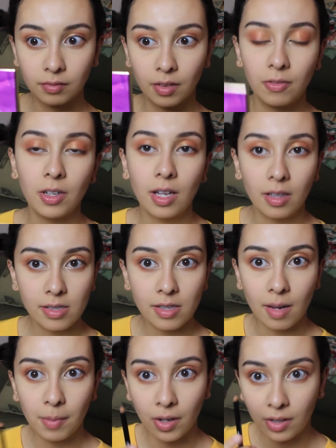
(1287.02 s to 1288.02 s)
I feel like this
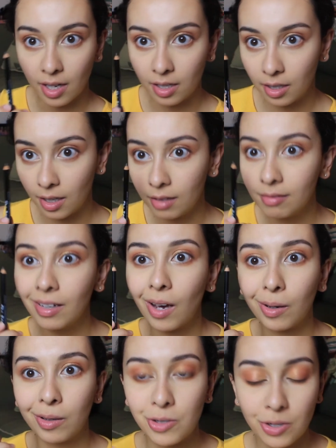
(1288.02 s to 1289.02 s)
eyebrow kind of got
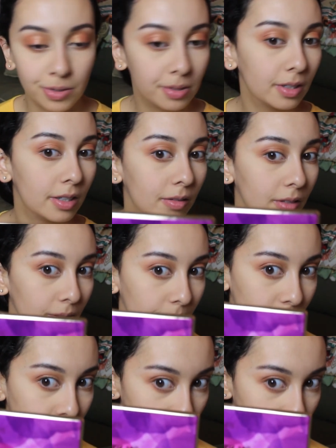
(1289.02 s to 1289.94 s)
out of control. I don't know.